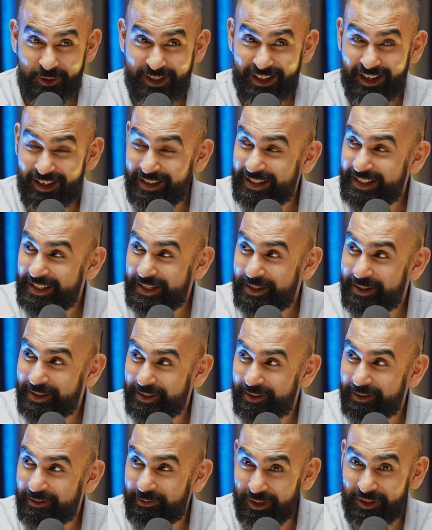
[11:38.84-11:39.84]
its
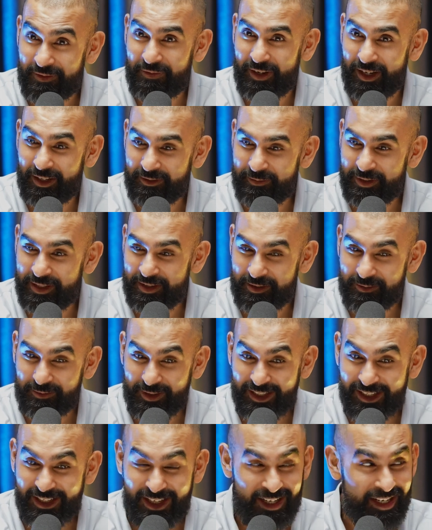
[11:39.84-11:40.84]
ICO, which failed
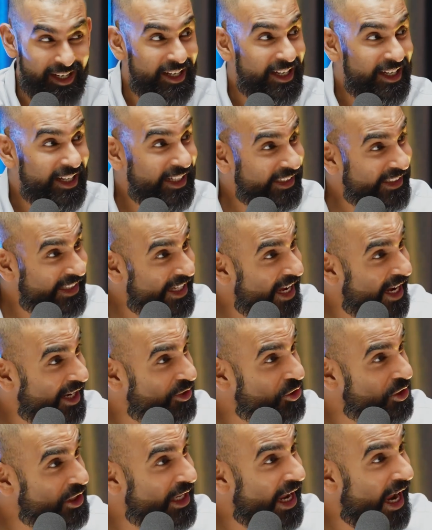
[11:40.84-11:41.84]
miserably, they
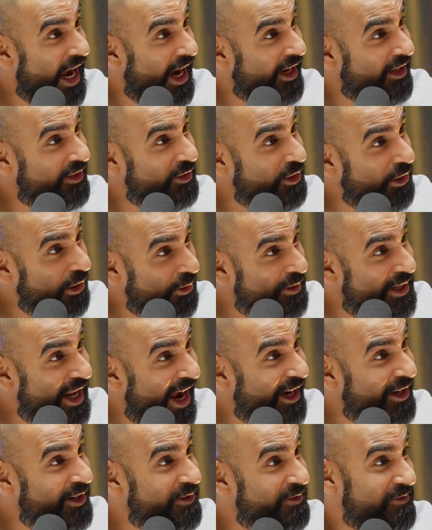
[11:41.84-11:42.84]
actually had
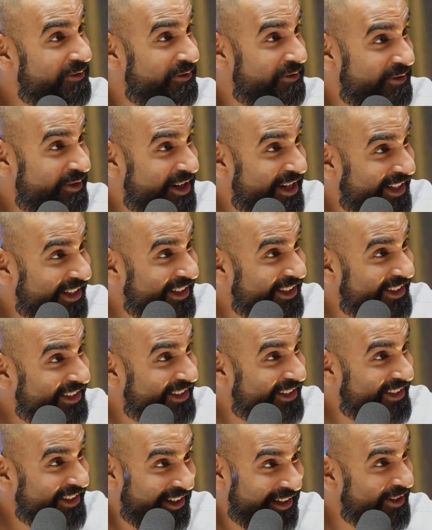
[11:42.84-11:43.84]
Kodak
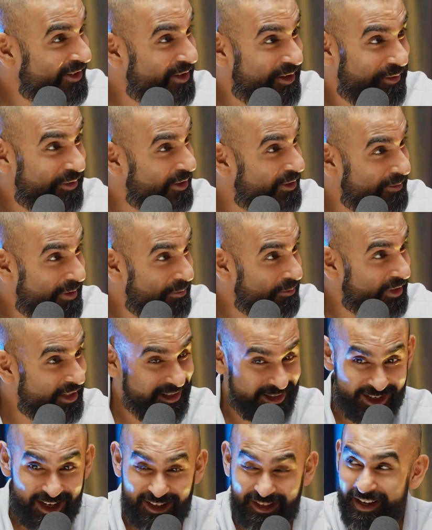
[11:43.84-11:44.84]
rigs. I don't know if you remember
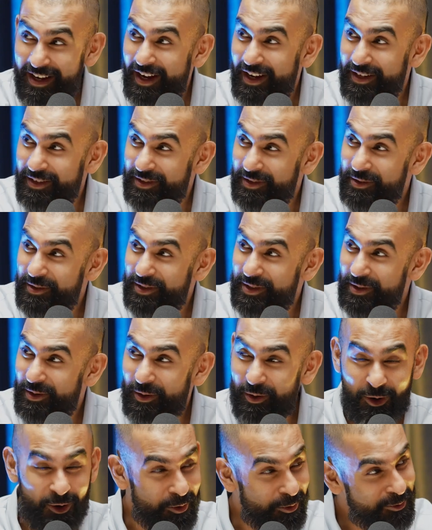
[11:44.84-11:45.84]
this. Yes. So you
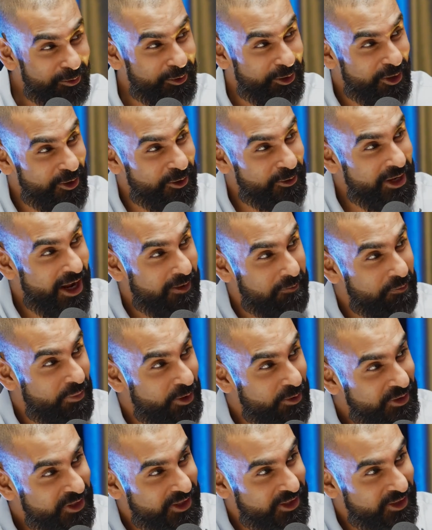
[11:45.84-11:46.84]
saw old Kodak
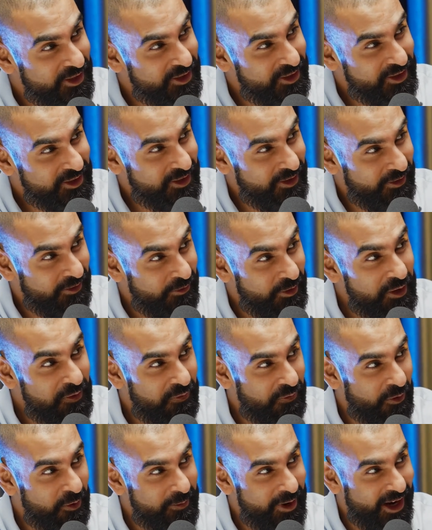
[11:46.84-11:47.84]
posters
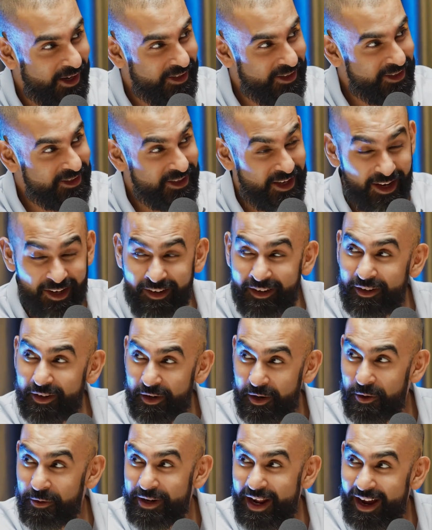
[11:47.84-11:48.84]
reformatted saying,
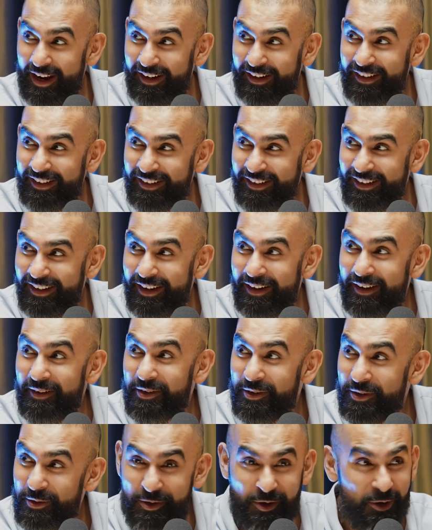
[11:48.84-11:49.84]
Kodak,
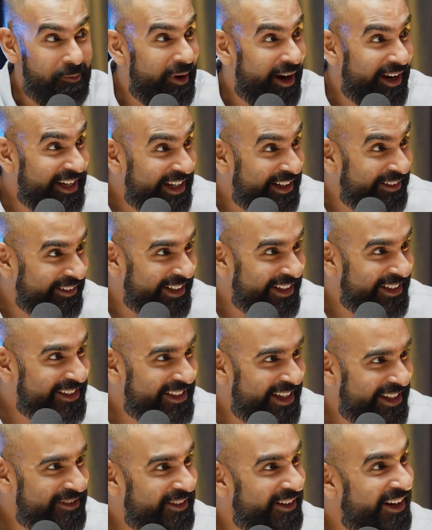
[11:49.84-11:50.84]
do your mining rigs.
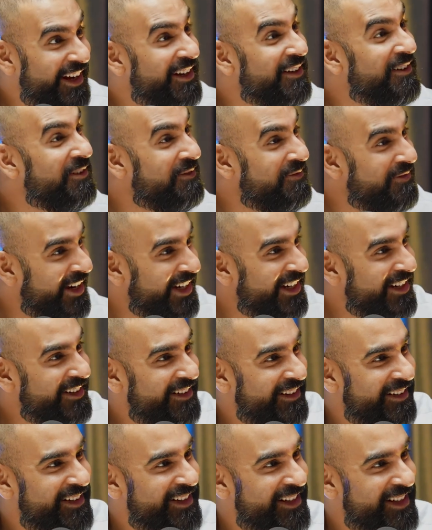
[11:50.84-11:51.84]
And you're like, oh my
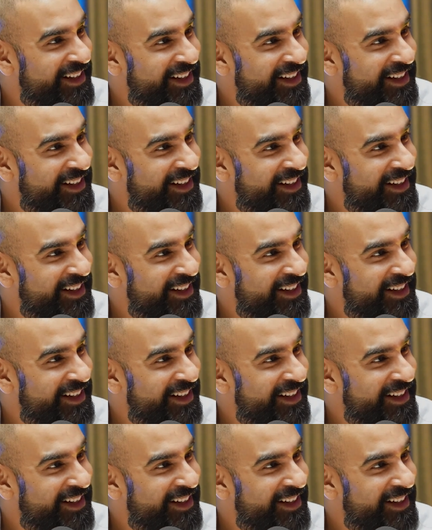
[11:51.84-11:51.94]
God.